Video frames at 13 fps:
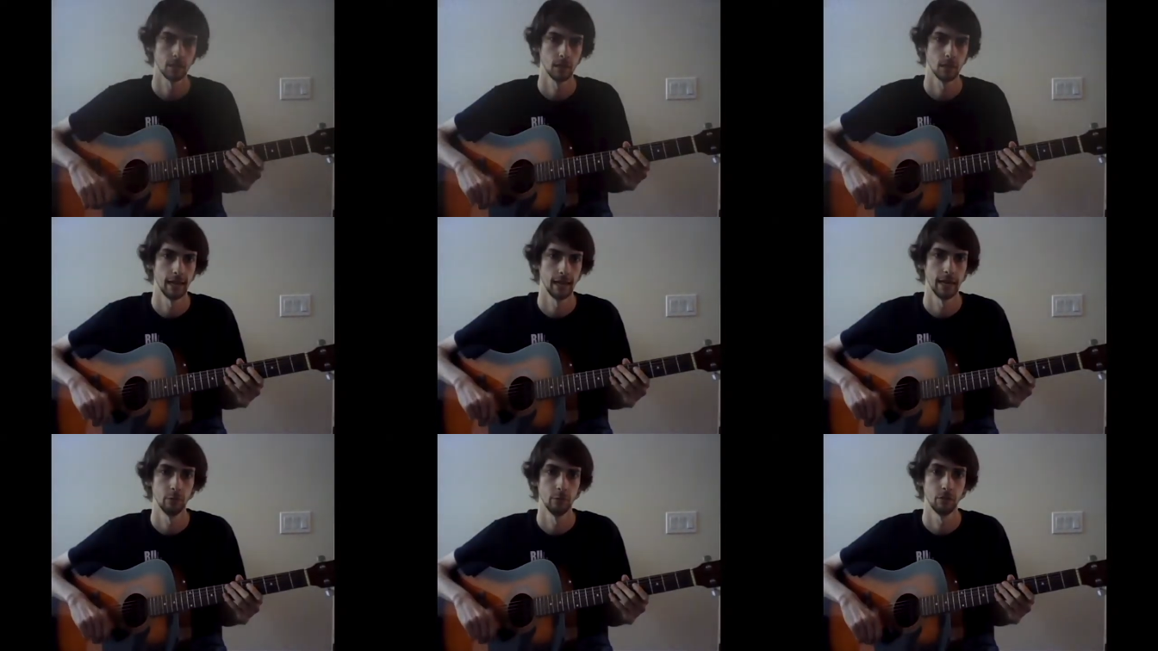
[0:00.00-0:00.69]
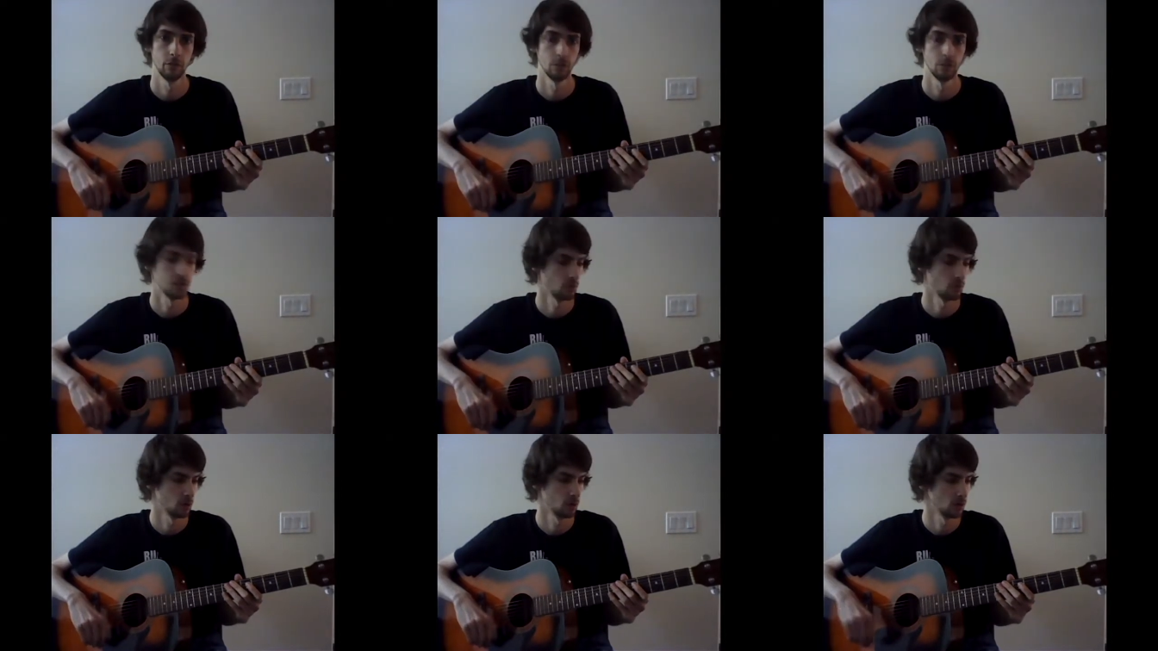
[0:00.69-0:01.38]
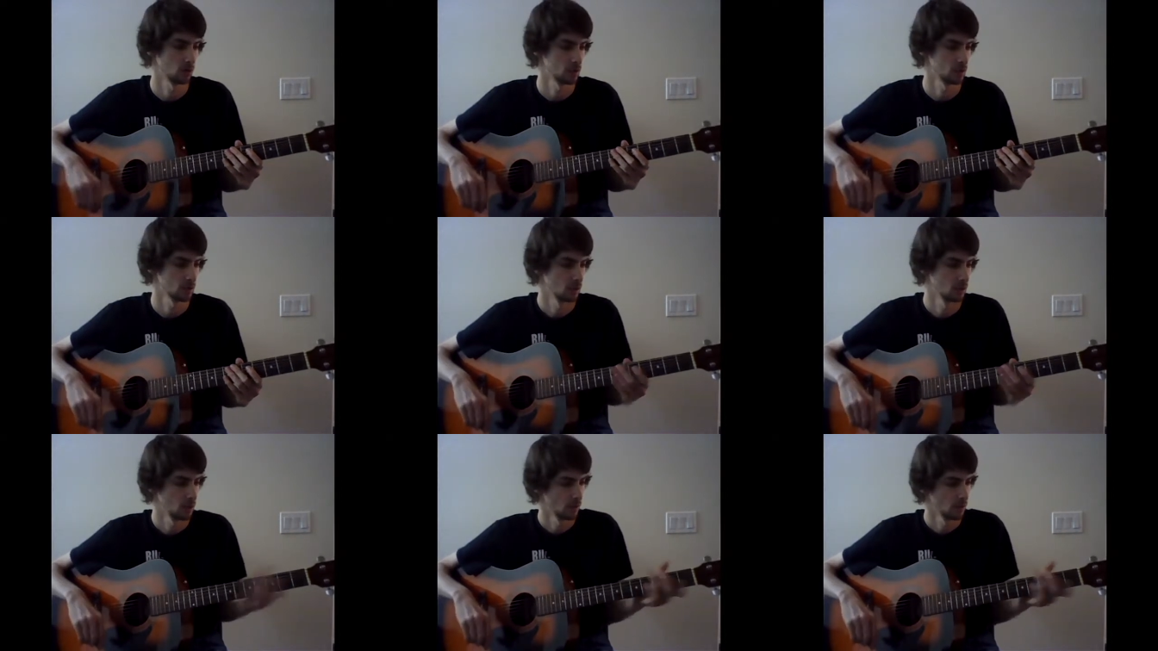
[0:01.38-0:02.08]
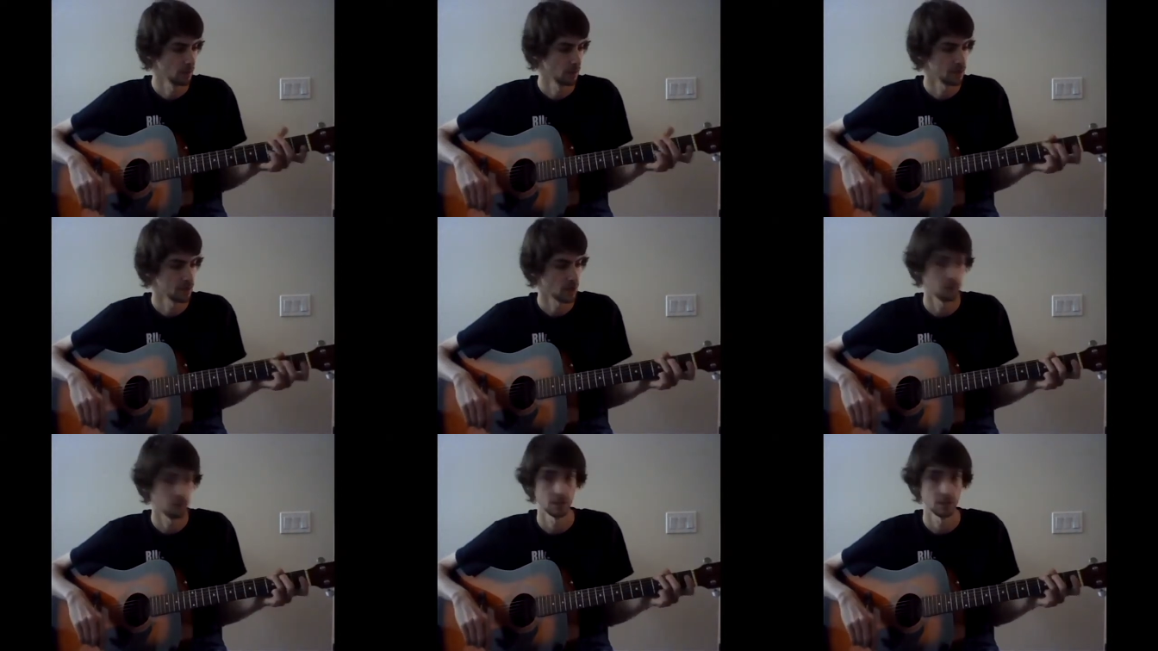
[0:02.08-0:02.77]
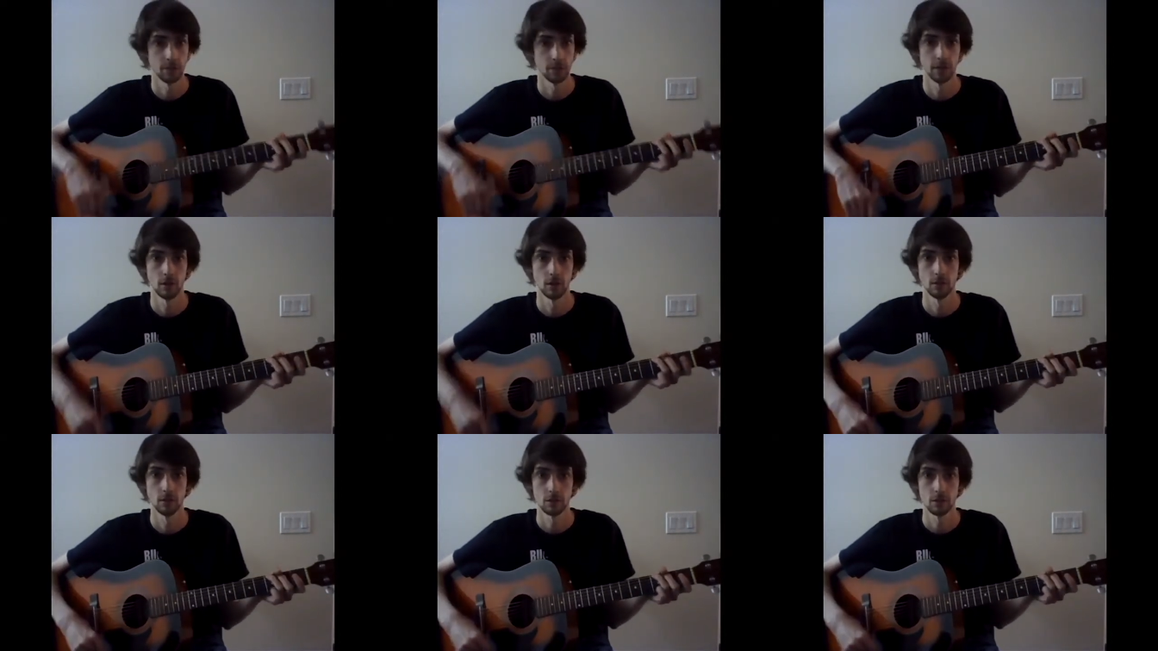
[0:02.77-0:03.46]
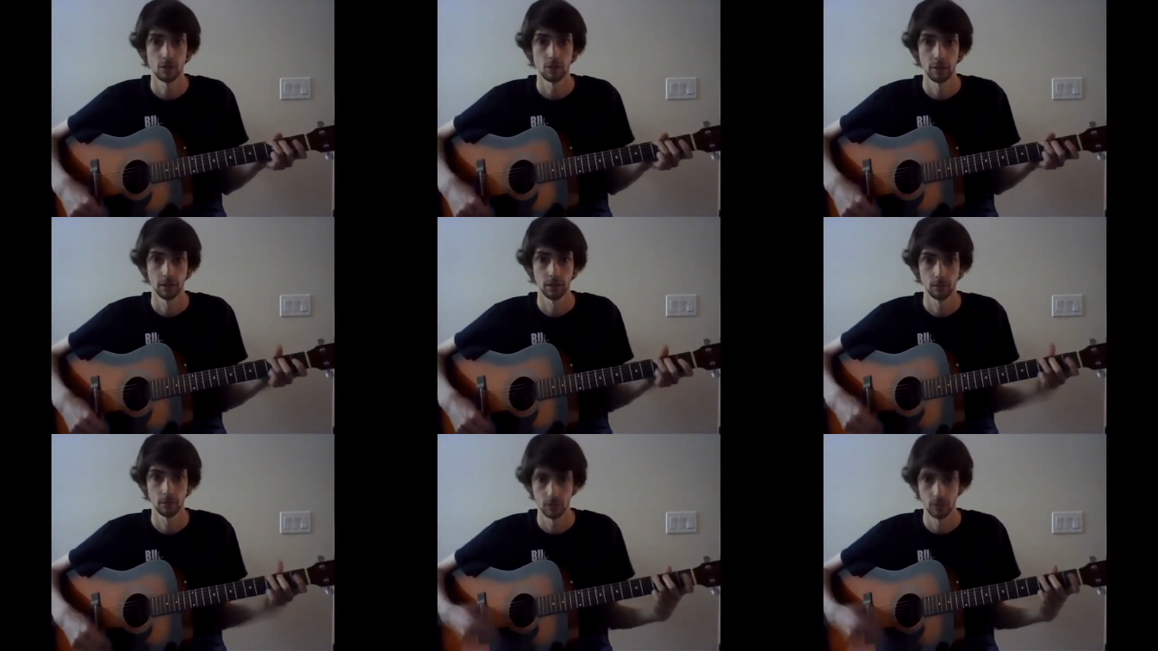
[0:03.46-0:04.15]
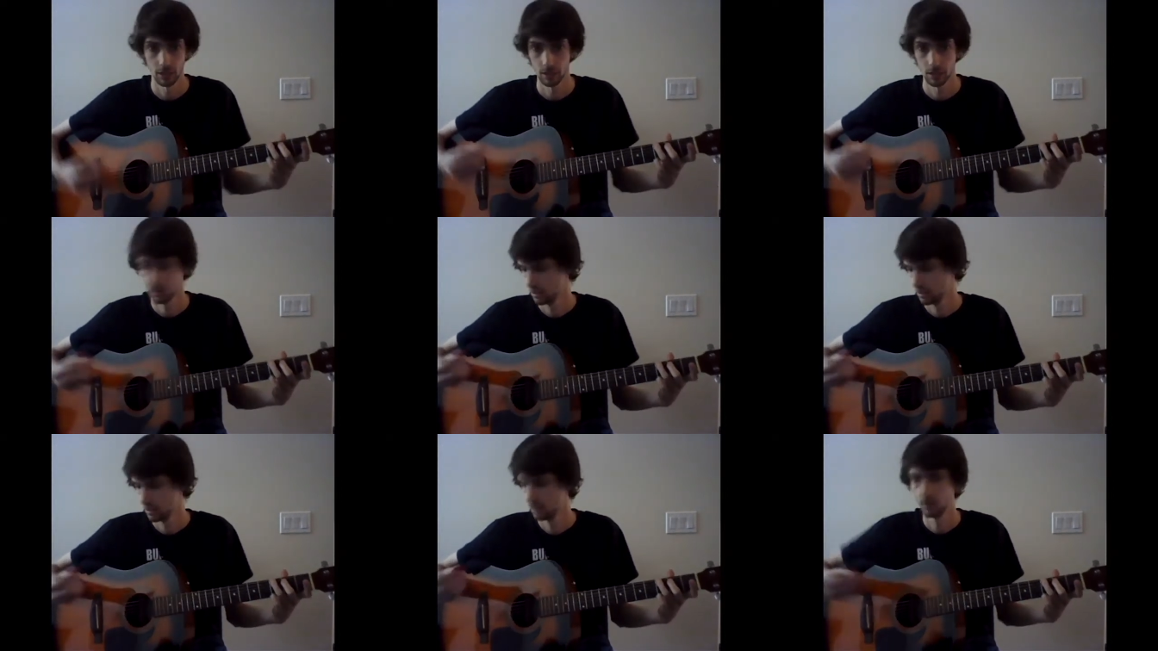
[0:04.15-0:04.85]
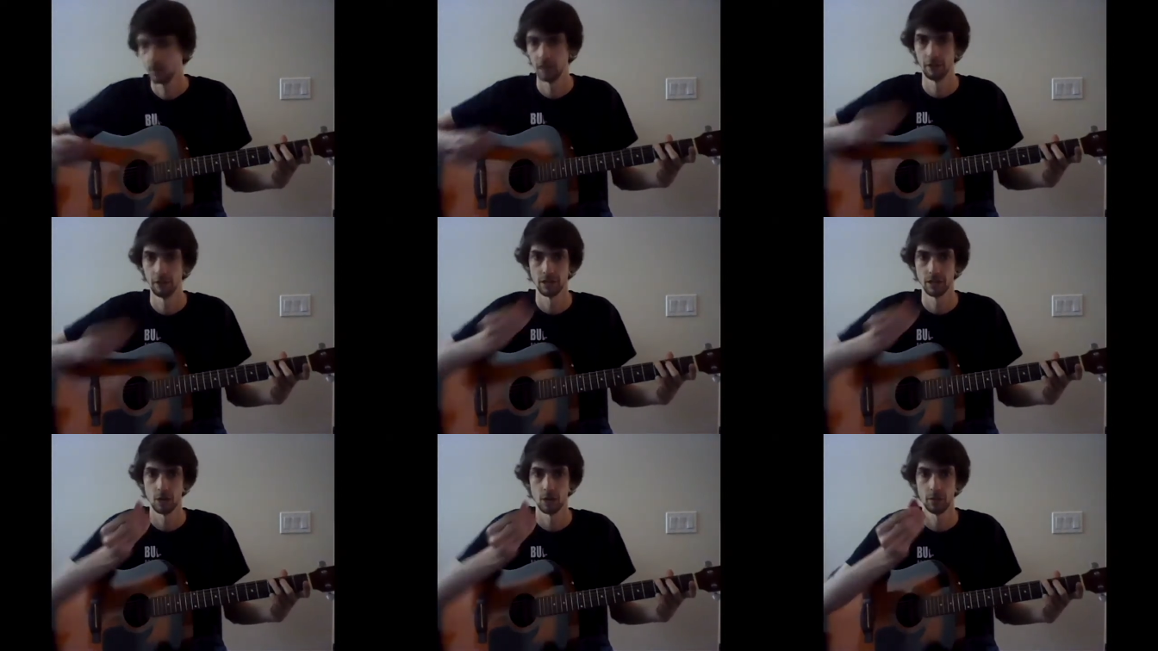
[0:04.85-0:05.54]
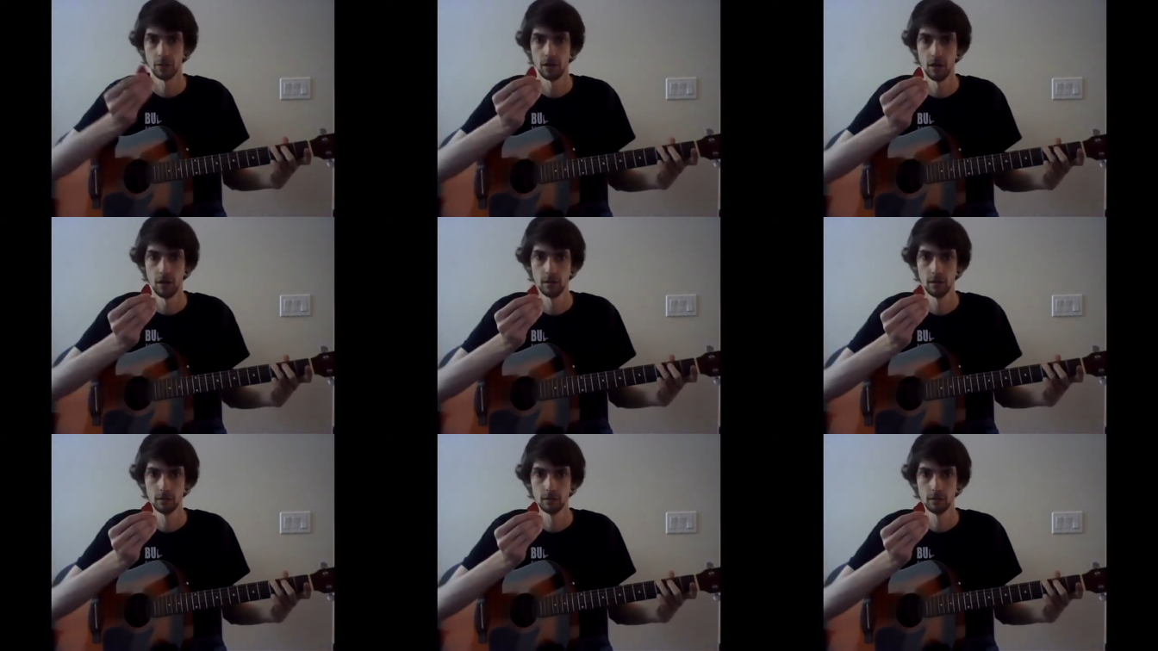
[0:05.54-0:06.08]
and move through these 4 chords, we're going to talk about something called strumming, which is, we have our guitar pick here,